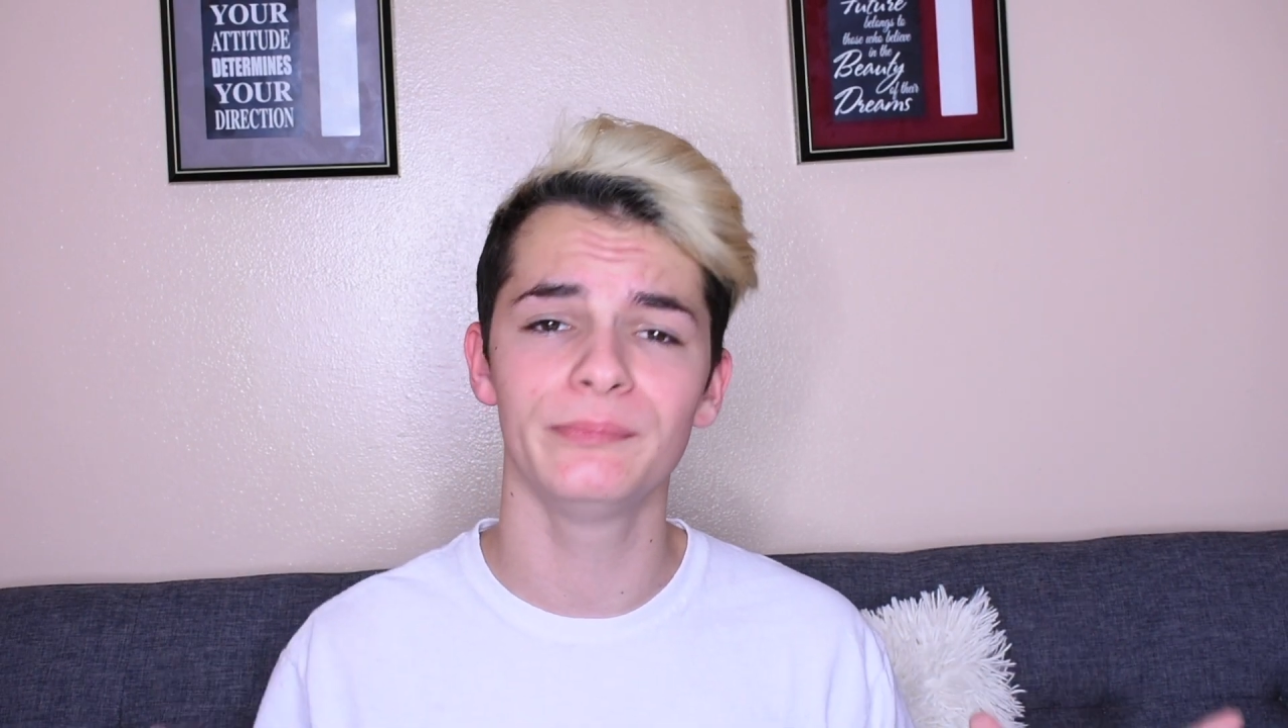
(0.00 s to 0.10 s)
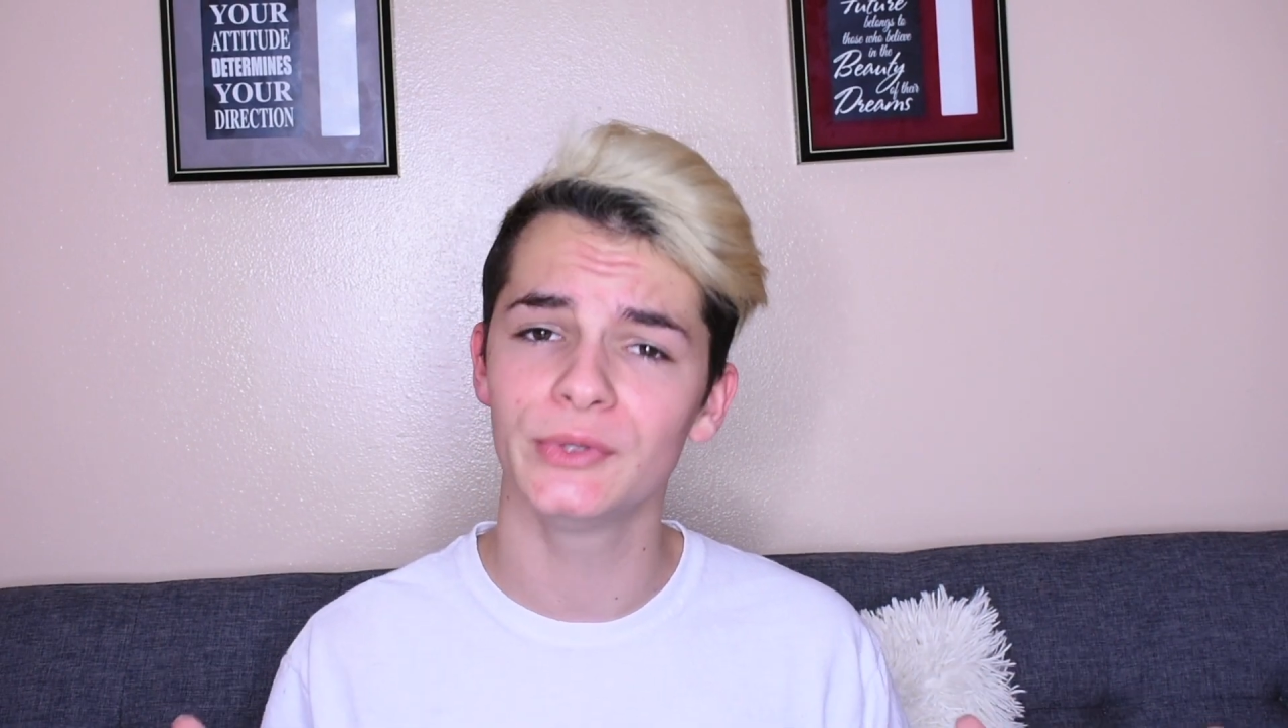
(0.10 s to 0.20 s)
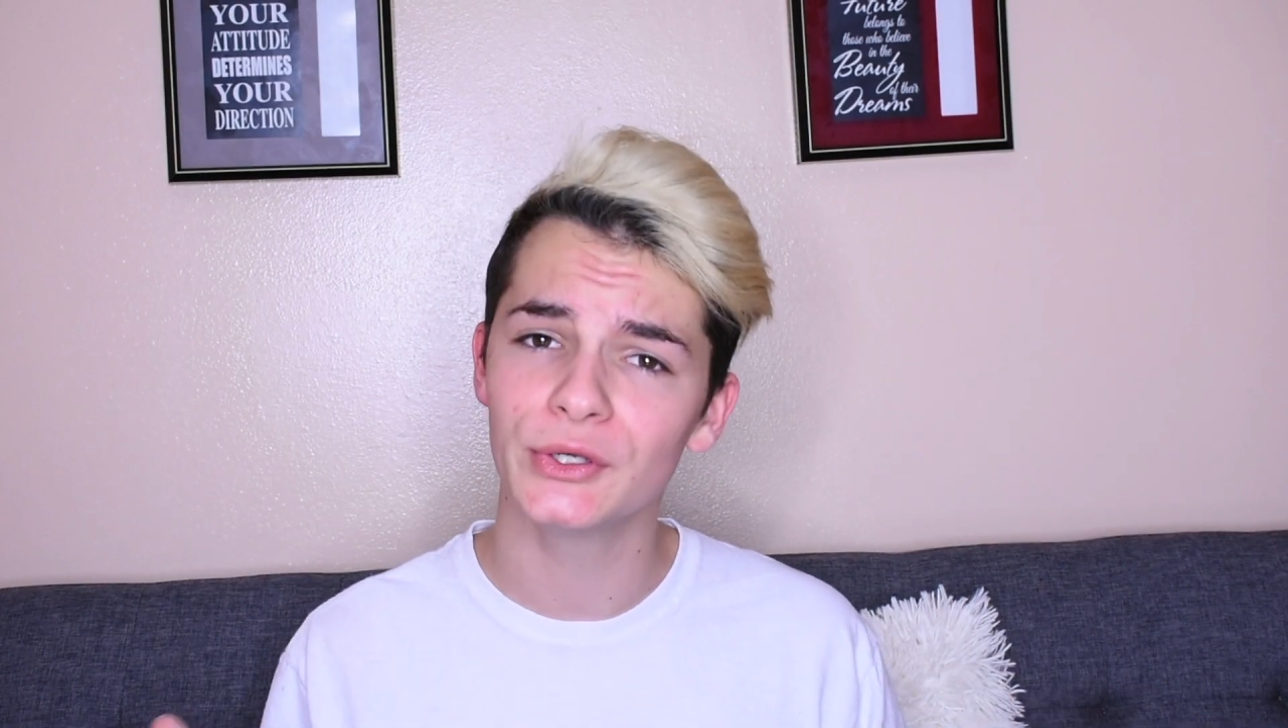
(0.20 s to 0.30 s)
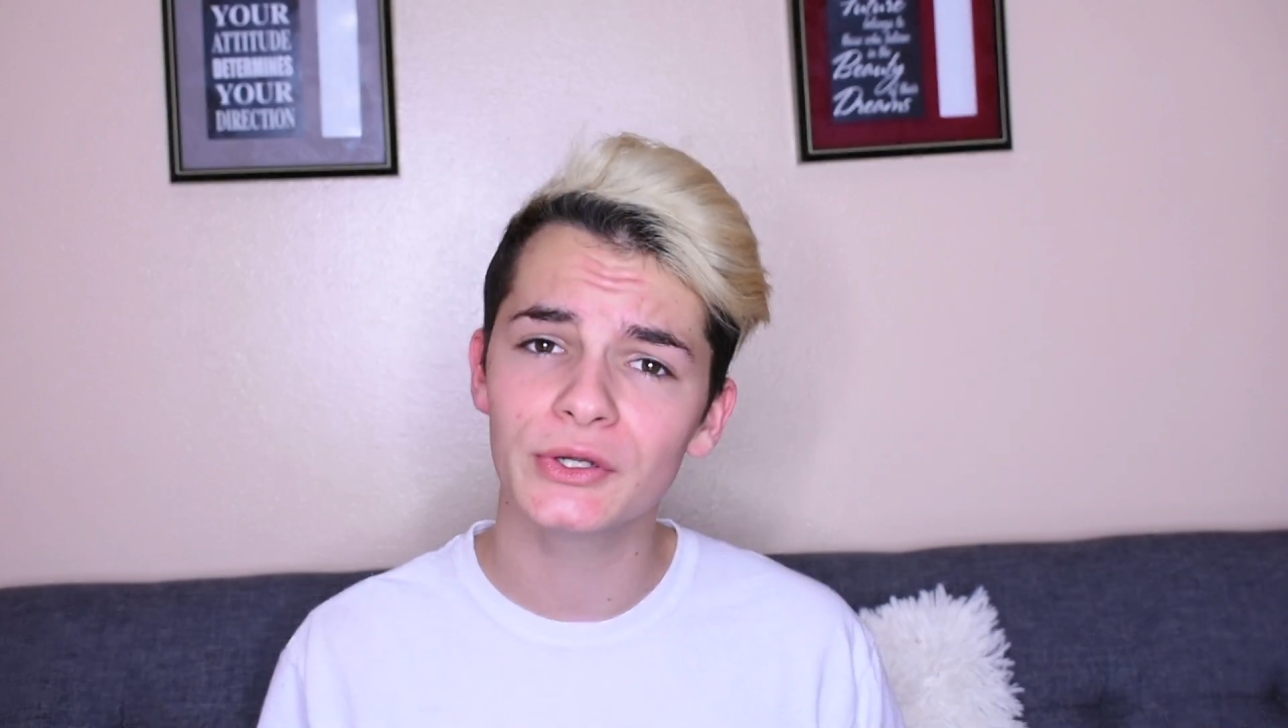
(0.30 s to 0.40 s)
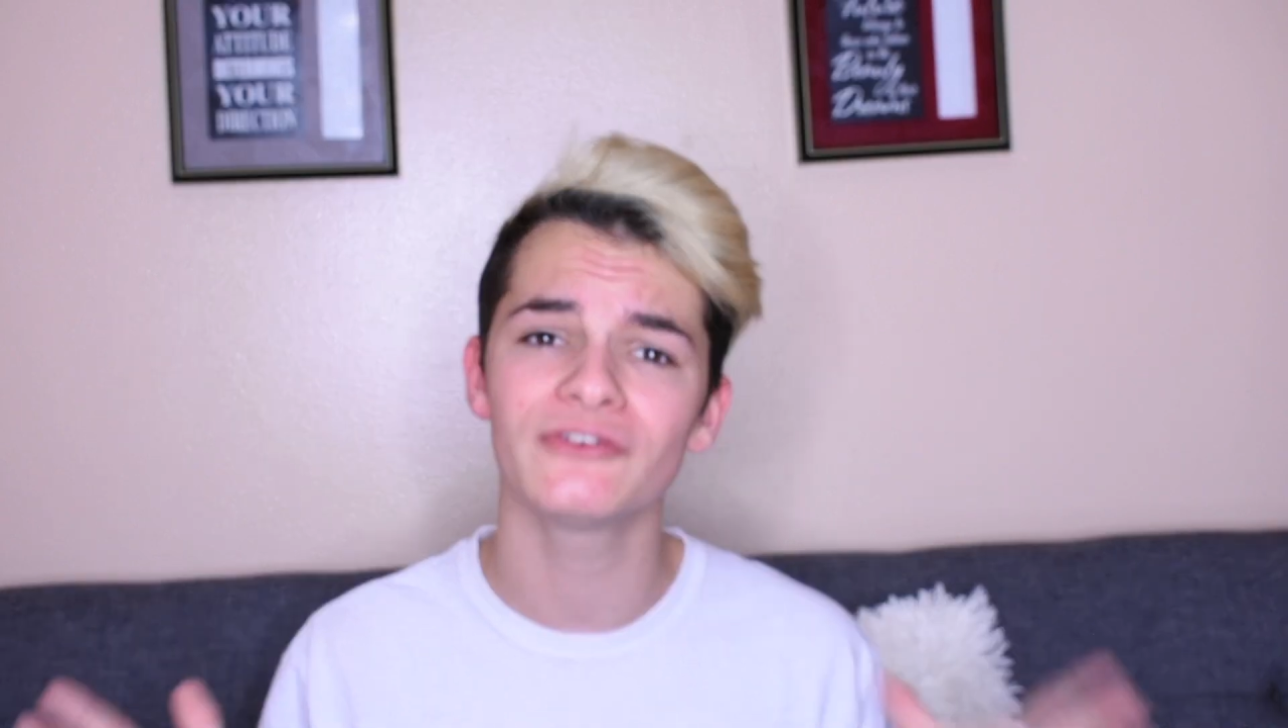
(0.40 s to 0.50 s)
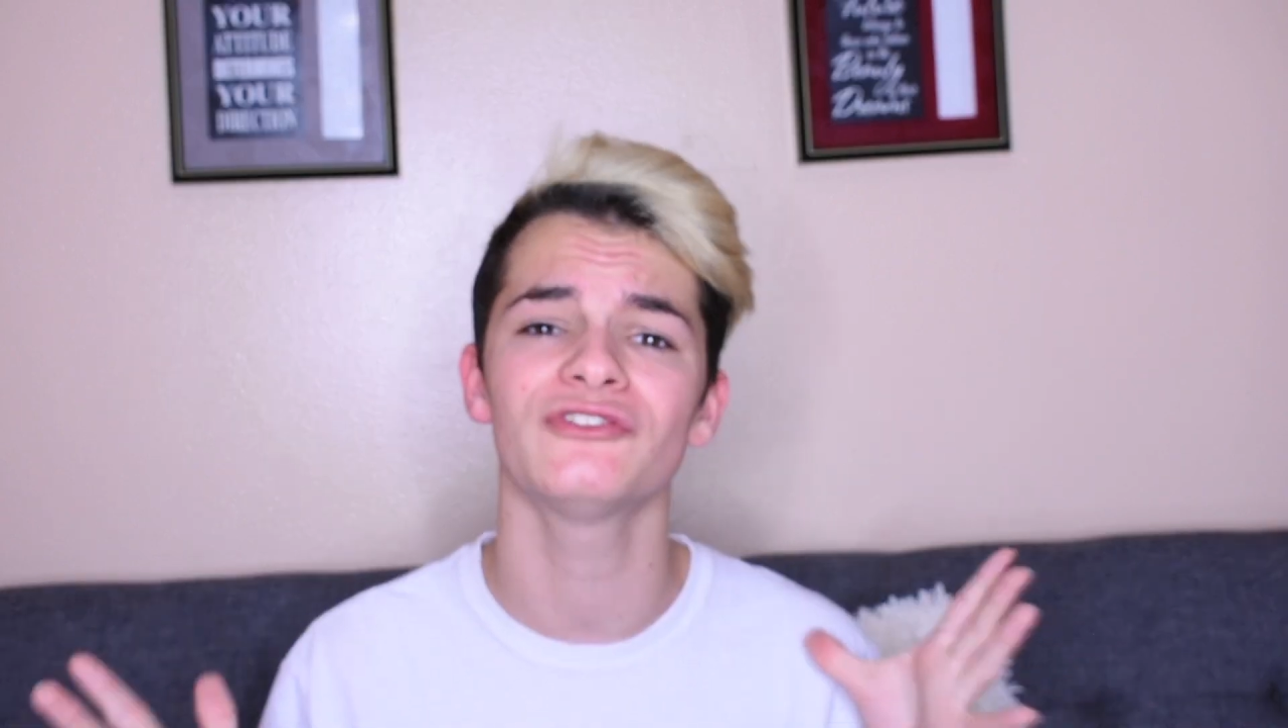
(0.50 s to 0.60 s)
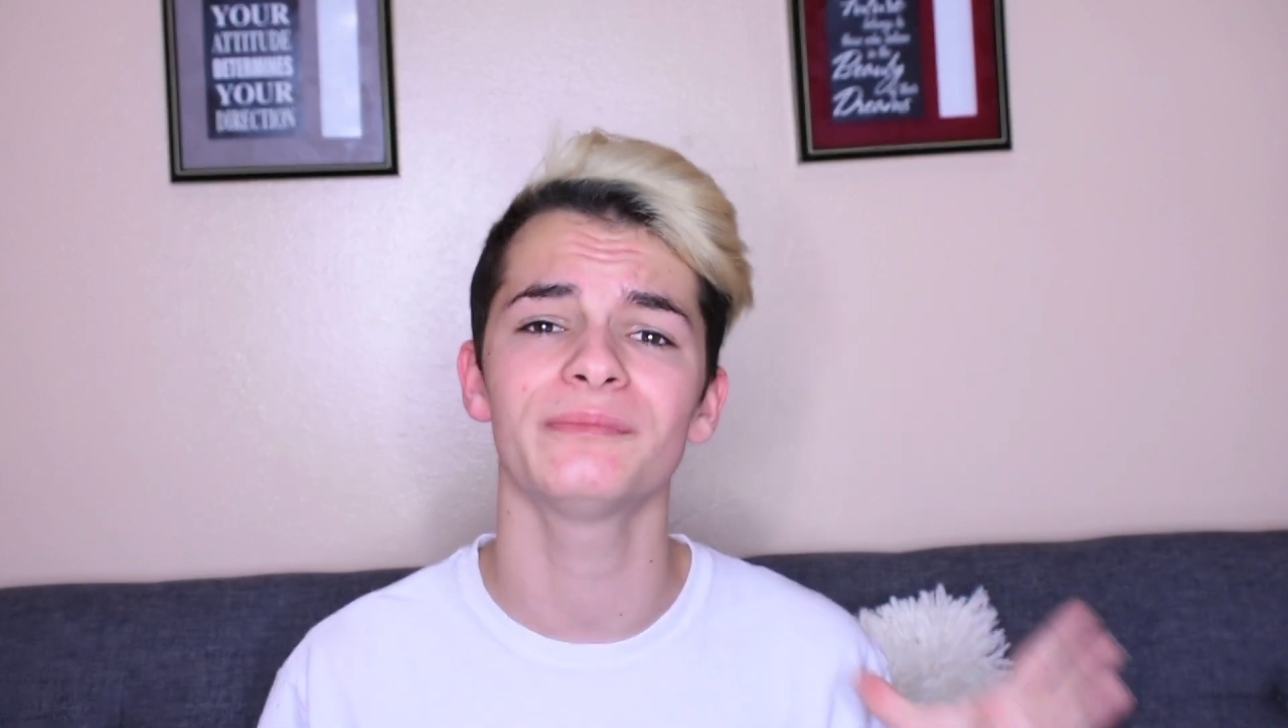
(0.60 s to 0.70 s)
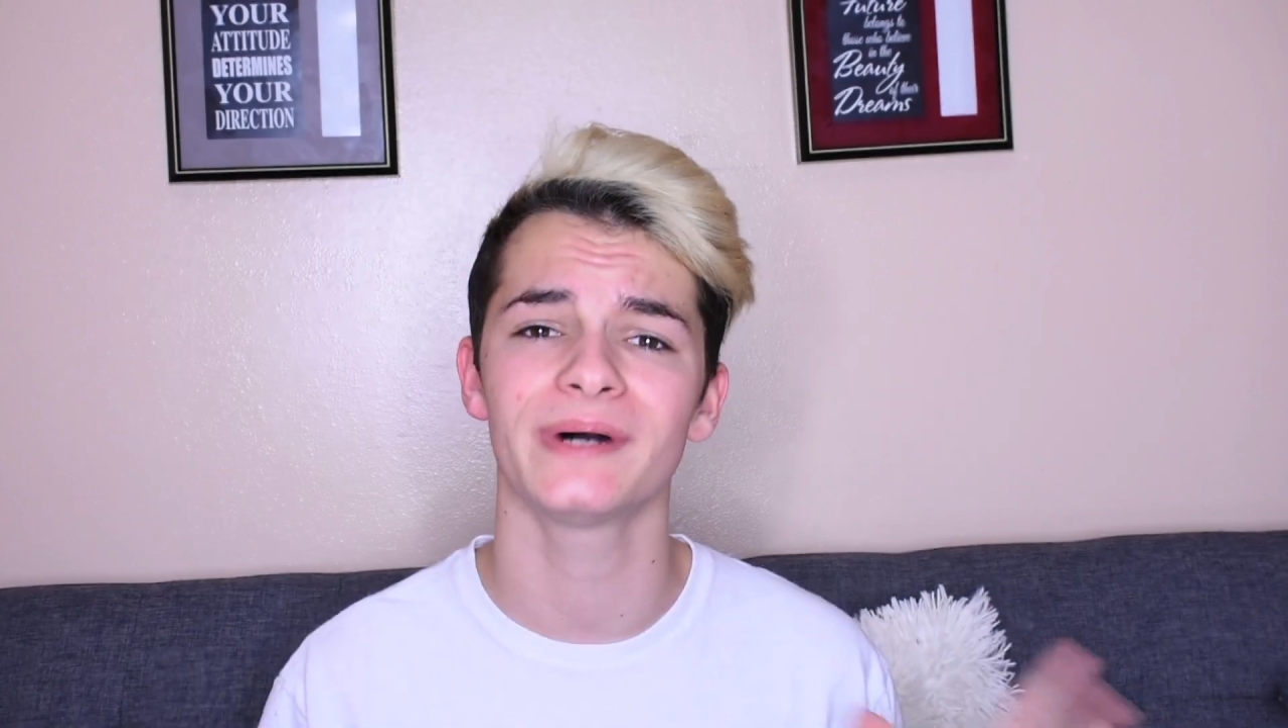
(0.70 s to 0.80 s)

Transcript: beautiful